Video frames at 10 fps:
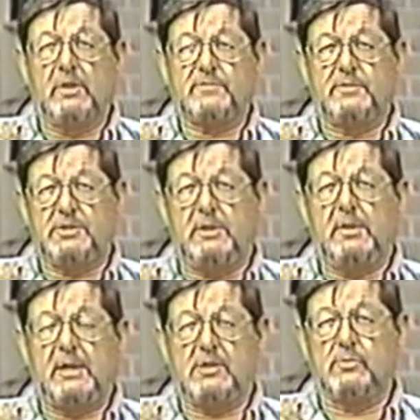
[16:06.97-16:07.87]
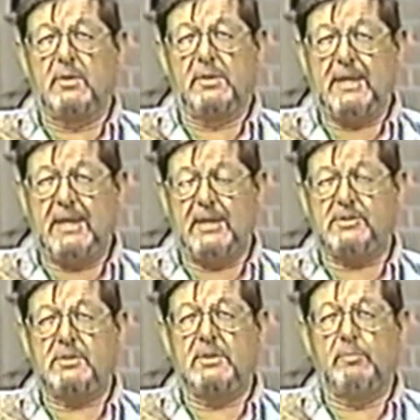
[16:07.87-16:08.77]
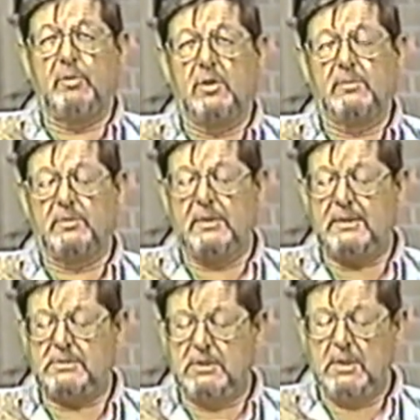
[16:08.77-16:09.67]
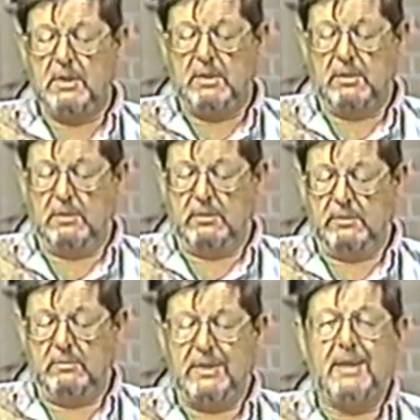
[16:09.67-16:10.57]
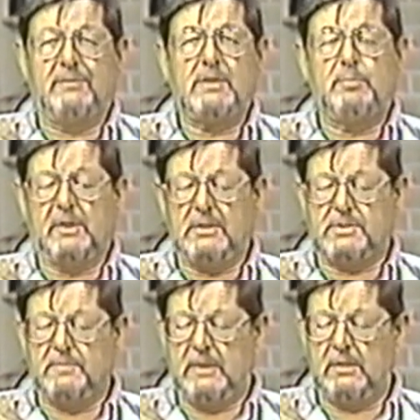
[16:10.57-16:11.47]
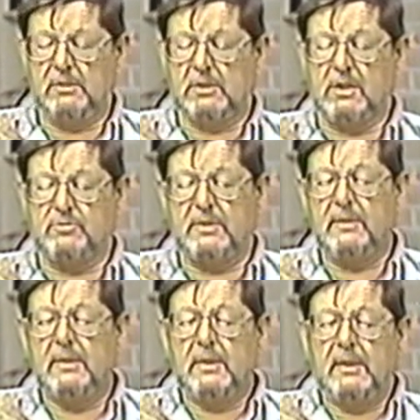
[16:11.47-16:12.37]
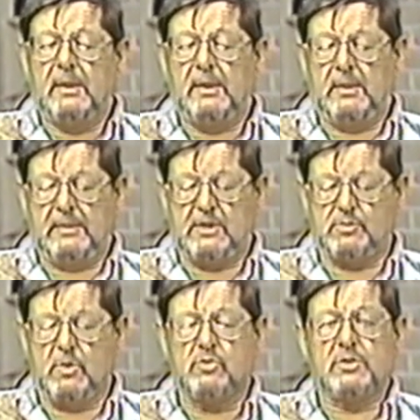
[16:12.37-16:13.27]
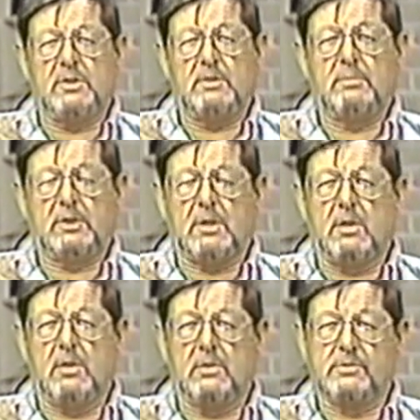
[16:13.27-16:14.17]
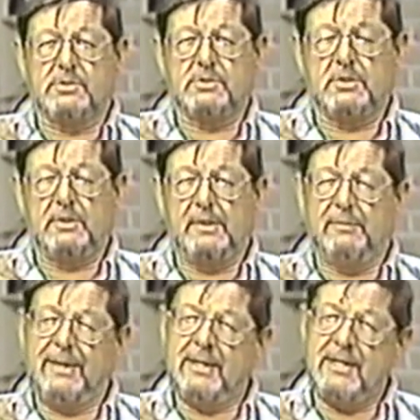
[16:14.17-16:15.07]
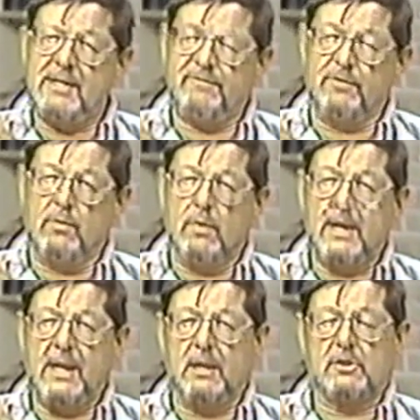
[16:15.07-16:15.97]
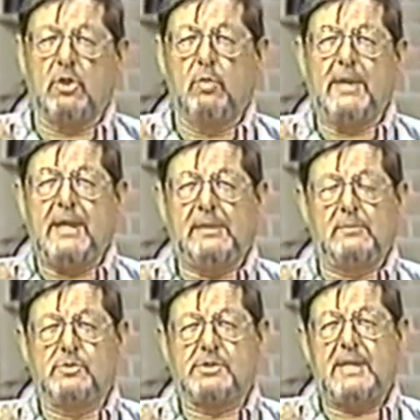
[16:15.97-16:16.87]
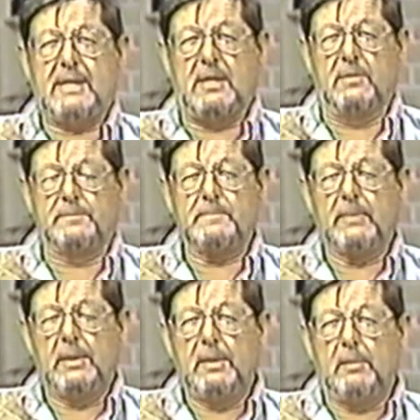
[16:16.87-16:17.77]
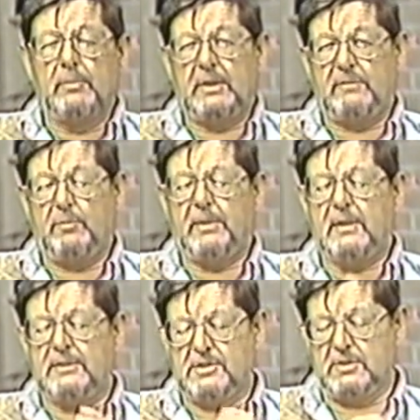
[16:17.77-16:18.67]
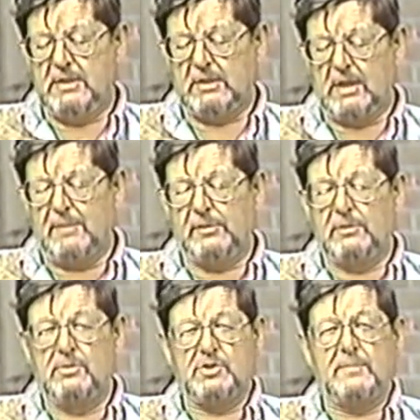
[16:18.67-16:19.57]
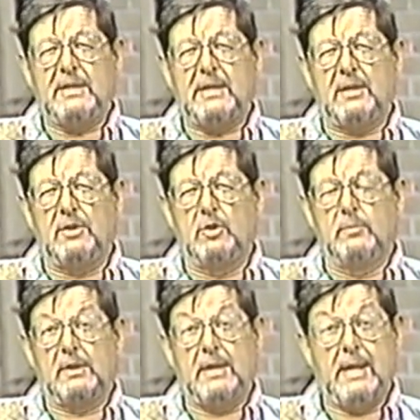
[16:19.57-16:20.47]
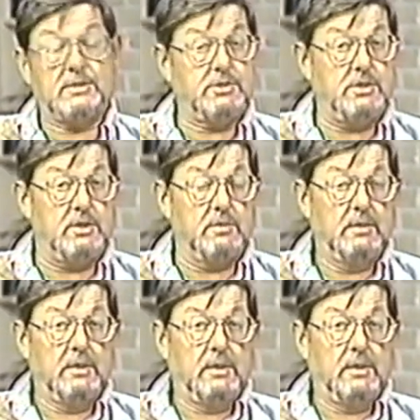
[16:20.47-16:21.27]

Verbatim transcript: West Virginia has one of the highest unemployment rates uh, that we have any place in the country. And that's mostly because, uh, A, for a while coal mining was down, but if you pay attention to economic news, you may not know, but last year